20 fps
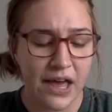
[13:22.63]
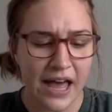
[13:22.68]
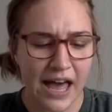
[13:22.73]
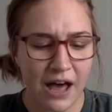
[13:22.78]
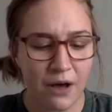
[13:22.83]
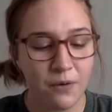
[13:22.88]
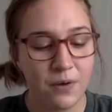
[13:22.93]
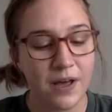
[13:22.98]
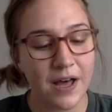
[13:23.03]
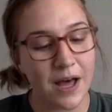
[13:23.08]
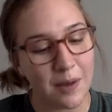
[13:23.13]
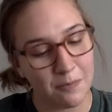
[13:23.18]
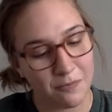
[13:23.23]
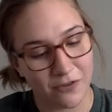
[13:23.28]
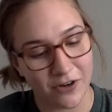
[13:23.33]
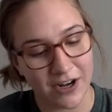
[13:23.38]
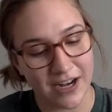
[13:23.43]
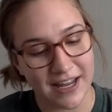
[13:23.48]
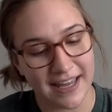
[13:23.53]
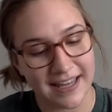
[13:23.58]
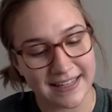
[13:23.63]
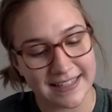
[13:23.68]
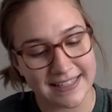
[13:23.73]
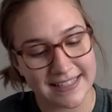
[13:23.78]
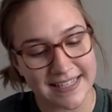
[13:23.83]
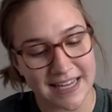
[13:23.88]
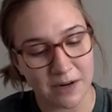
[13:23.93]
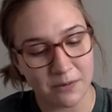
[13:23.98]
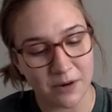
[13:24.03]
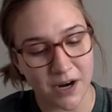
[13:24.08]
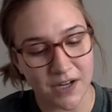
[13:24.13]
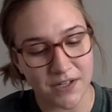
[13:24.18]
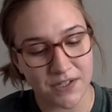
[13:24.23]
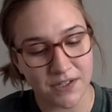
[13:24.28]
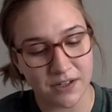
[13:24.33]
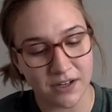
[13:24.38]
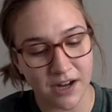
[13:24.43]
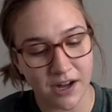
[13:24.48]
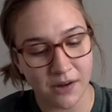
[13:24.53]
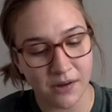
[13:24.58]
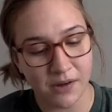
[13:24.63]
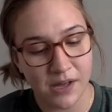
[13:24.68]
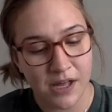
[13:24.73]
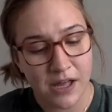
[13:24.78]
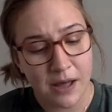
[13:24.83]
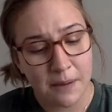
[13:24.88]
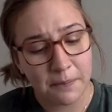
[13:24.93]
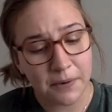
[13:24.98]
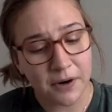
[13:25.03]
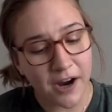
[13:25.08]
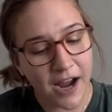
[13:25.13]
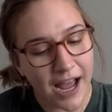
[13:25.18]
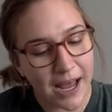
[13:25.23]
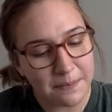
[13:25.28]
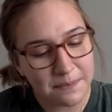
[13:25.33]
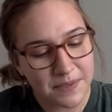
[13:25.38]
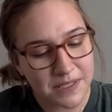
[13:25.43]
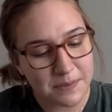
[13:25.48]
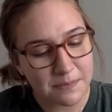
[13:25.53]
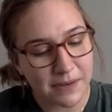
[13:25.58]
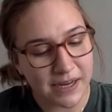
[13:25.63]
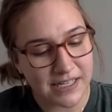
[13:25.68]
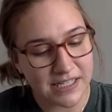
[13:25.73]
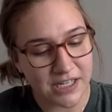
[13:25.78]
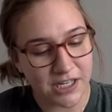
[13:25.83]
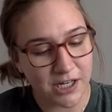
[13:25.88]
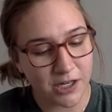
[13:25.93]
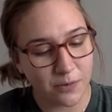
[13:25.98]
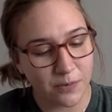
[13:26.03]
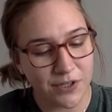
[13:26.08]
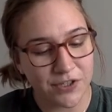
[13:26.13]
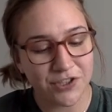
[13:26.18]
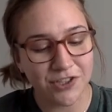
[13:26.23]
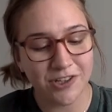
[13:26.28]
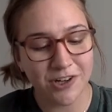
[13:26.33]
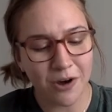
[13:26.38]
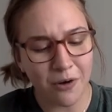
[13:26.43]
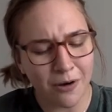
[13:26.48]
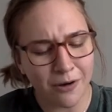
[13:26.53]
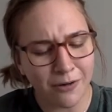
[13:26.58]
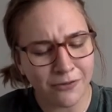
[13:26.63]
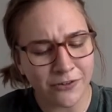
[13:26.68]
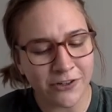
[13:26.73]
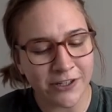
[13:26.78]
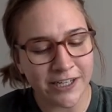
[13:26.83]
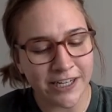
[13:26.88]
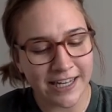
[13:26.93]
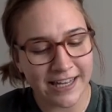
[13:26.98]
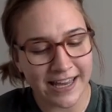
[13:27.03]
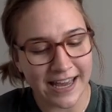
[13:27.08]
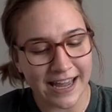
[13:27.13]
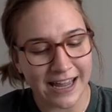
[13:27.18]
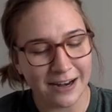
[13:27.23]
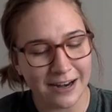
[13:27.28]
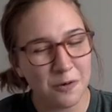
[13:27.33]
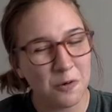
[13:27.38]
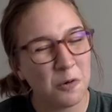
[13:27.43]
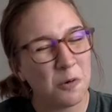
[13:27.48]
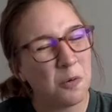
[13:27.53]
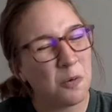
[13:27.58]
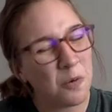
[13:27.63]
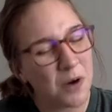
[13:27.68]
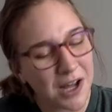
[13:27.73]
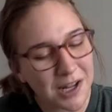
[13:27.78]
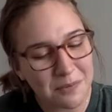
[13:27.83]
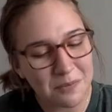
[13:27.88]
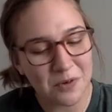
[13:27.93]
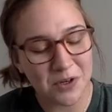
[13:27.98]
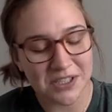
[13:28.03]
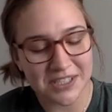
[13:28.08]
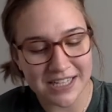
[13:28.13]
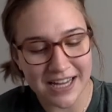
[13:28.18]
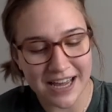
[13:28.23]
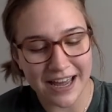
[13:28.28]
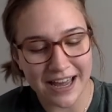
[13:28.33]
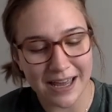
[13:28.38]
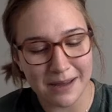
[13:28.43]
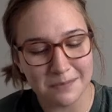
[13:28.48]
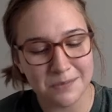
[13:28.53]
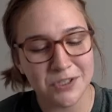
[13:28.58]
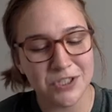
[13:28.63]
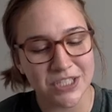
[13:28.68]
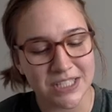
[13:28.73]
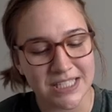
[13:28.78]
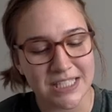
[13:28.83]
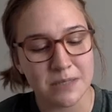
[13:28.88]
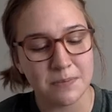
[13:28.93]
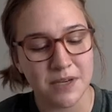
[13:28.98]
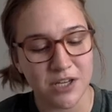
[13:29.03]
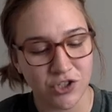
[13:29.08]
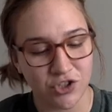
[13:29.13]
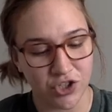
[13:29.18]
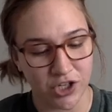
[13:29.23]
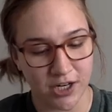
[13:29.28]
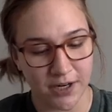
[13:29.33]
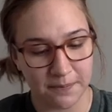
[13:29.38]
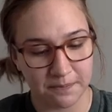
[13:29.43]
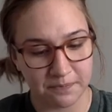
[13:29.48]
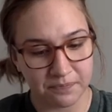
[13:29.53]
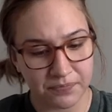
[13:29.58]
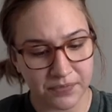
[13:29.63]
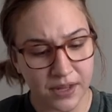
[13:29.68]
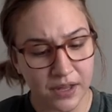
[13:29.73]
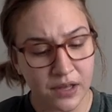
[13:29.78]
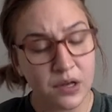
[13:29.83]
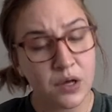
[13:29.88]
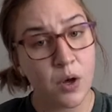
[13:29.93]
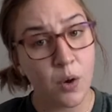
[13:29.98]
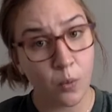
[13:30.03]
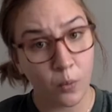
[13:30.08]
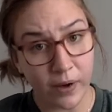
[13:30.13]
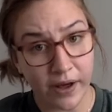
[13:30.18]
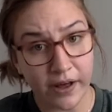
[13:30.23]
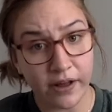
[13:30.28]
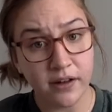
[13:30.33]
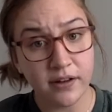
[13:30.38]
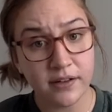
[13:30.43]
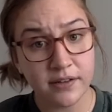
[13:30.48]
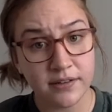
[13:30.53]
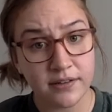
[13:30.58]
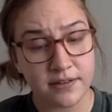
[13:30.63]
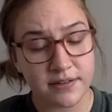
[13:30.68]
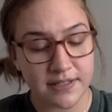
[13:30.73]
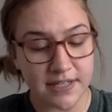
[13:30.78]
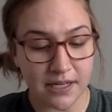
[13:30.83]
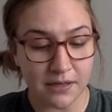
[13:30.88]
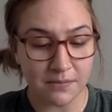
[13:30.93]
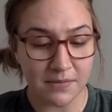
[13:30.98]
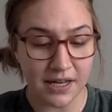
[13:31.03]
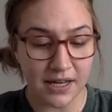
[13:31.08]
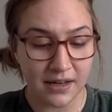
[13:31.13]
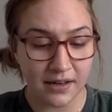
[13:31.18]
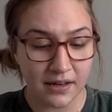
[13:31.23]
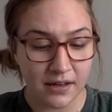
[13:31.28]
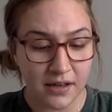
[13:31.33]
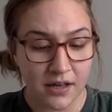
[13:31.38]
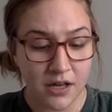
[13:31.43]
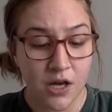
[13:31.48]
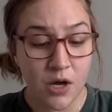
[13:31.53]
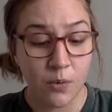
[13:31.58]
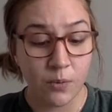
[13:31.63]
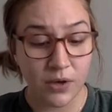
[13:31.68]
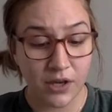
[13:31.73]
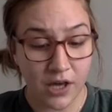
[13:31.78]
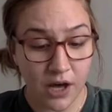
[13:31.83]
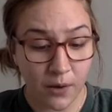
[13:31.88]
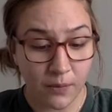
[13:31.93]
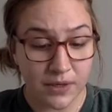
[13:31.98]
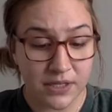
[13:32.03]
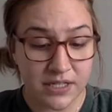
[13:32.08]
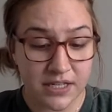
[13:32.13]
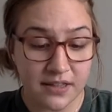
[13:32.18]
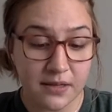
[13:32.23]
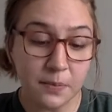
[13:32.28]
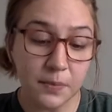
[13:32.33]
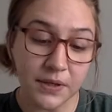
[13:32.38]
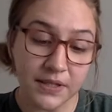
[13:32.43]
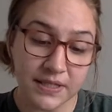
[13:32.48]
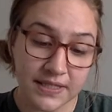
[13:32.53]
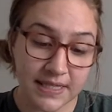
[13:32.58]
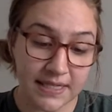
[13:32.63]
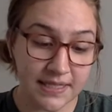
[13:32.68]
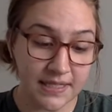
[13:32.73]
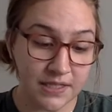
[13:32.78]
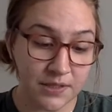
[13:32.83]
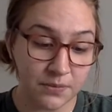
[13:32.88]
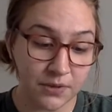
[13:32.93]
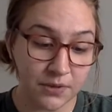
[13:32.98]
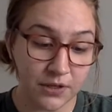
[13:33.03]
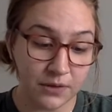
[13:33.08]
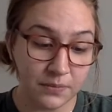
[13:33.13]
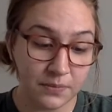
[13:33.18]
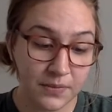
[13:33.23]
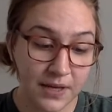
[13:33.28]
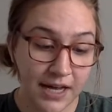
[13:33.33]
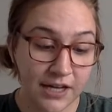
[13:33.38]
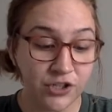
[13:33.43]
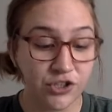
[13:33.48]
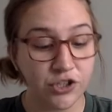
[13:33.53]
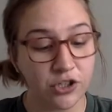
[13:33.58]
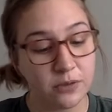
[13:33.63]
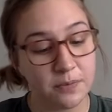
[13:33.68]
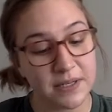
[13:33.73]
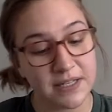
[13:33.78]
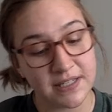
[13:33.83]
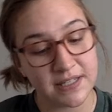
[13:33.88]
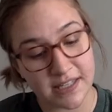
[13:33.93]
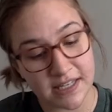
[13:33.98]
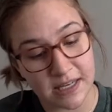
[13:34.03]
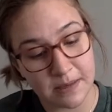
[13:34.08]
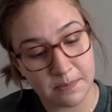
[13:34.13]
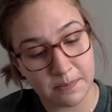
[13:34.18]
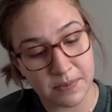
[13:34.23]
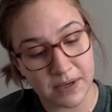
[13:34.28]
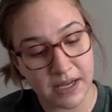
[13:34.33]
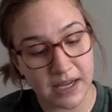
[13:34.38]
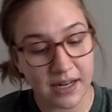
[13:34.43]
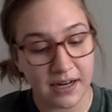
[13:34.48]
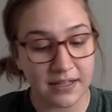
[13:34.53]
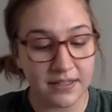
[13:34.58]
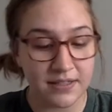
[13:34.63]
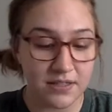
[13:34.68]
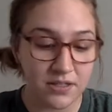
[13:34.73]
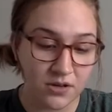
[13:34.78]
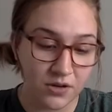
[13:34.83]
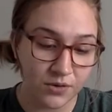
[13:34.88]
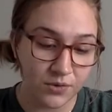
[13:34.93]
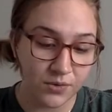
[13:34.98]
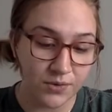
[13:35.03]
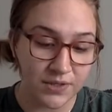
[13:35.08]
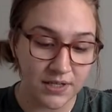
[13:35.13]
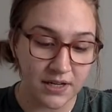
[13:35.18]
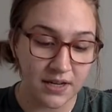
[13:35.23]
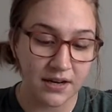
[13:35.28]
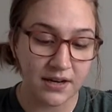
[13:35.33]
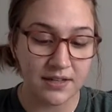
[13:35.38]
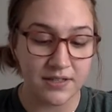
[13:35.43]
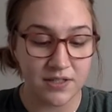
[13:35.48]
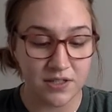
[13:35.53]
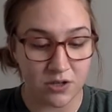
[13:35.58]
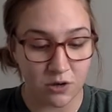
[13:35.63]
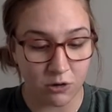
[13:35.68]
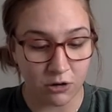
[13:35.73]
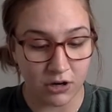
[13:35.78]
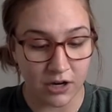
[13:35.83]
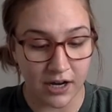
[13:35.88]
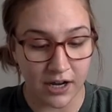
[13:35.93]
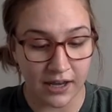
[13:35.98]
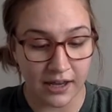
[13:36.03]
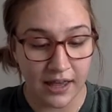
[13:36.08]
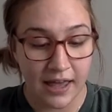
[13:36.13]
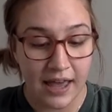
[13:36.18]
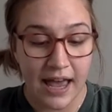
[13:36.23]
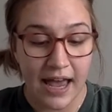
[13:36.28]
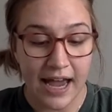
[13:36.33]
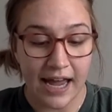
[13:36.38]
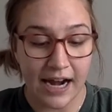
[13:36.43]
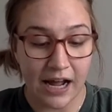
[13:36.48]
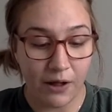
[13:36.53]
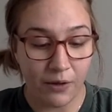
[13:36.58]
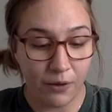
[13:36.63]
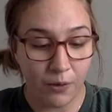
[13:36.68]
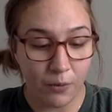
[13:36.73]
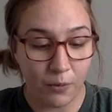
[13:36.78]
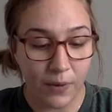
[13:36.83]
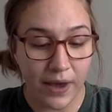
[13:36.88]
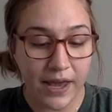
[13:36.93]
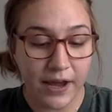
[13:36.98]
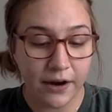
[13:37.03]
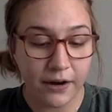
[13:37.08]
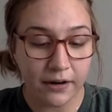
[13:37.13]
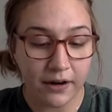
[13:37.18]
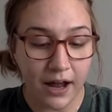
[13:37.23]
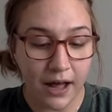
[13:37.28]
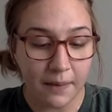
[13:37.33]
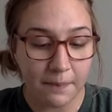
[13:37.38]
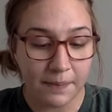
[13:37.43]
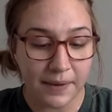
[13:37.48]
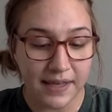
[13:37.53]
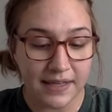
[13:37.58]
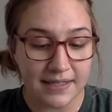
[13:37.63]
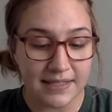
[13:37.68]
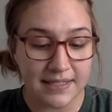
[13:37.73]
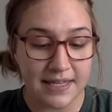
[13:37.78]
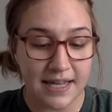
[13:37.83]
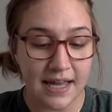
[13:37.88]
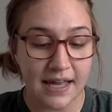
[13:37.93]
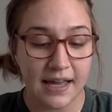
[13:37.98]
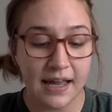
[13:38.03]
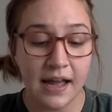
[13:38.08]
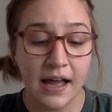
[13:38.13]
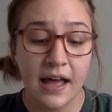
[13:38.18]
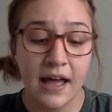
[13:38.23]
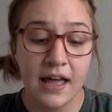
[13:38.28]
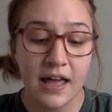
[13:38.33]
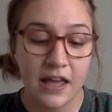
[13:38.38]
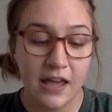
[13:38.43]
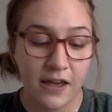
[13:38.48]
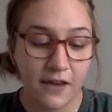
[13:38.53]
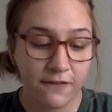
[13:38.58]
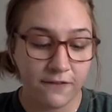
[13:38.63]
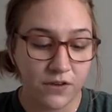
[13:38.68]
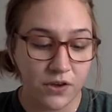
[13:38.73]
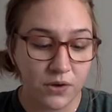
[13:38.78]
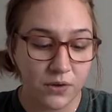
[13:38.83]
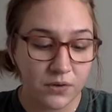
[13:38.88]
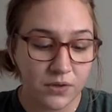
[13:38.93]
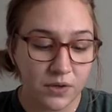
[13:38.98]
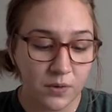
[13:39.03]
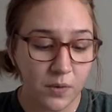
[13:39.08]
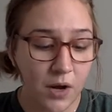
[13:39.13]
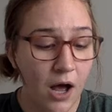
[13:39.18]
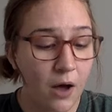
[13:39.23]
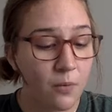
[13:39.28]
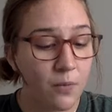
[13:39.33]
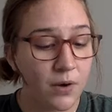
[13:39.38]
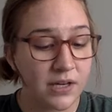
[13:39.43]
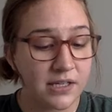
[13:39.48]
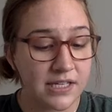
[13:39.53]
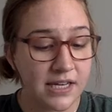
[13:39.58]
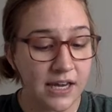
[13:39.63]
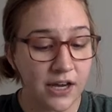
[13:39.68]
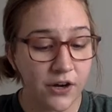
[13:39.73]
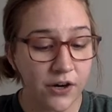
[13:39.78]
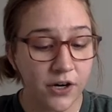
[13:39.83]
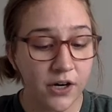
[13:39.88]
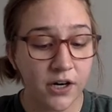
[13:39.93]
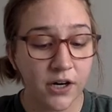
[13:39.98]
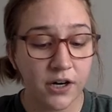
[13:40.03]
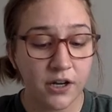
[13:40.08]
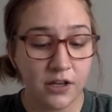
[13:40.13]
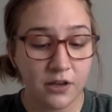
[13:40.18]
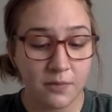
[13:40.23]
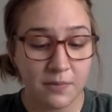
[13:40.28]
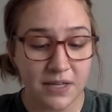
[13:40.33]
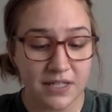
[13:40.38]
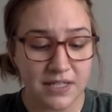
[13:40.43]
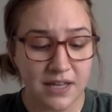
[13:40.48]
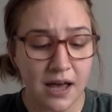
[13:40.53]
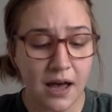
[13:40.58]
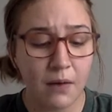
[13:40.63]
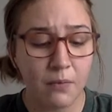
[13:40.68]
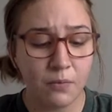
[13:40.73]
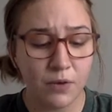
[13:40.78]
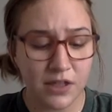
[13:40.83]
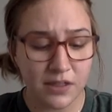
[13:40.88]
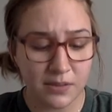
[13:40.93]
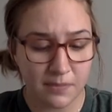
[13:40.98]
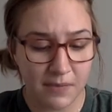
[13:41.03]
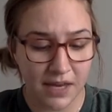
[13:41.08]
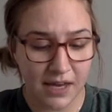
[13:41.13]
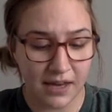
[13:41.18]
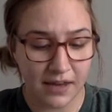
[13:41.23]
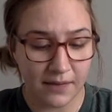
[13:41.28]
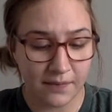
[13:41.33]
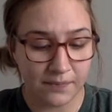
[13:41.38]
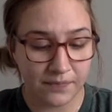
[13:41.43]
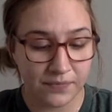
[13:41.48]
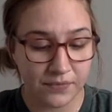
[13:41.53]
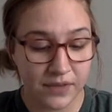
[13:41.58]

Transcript: "How comforting," said Roscoe. "Perhaps, my dear, we should go over it again one more time just to be sure." "Well," said Mig, "we go into the princess's room, and she'll be sleeping and snoozing and snoring, and I'll wake her up and say, 'If you do not want to get hurt, you must come with me.'"